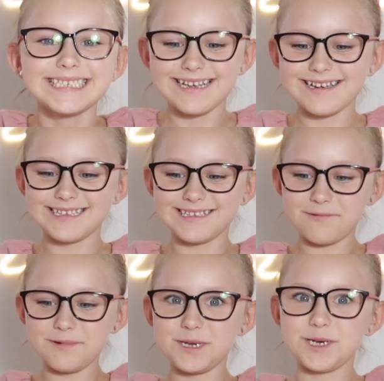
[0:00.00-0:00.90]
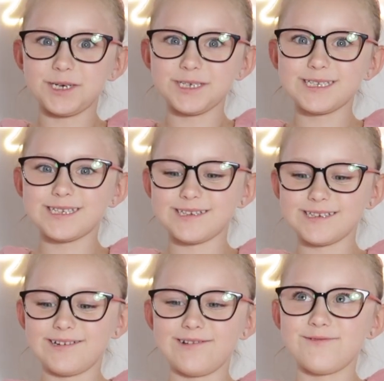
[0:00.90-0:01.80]
Okay, so we just
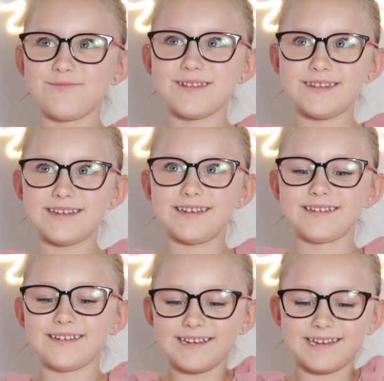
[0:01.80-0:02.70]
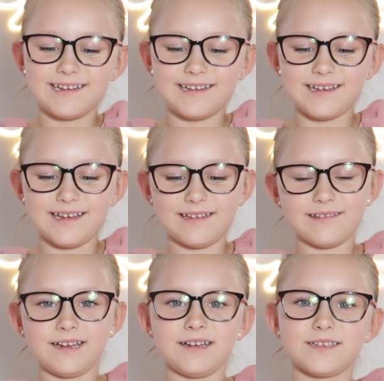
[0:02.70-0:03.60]
opened it and
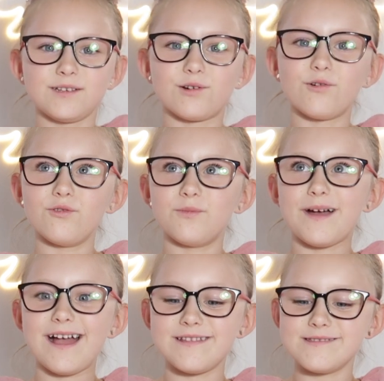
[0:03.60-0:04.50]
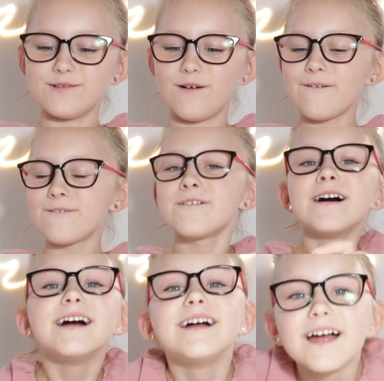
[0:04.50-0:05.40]
like took all the bands off
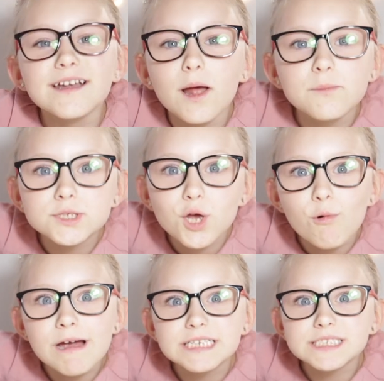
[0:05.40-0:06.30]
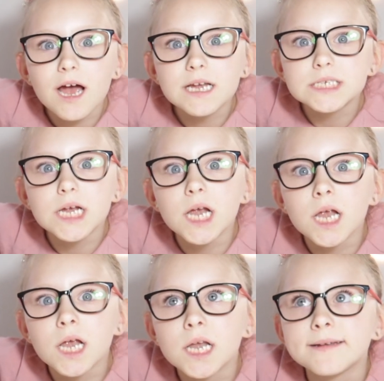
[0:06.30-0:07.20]
and I'm so
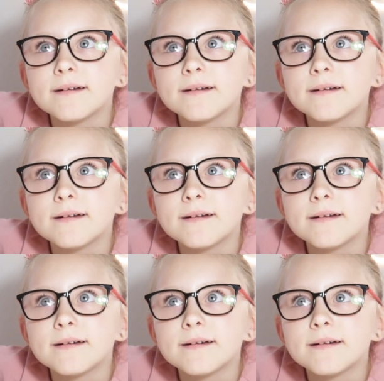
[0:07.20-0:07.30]
excited.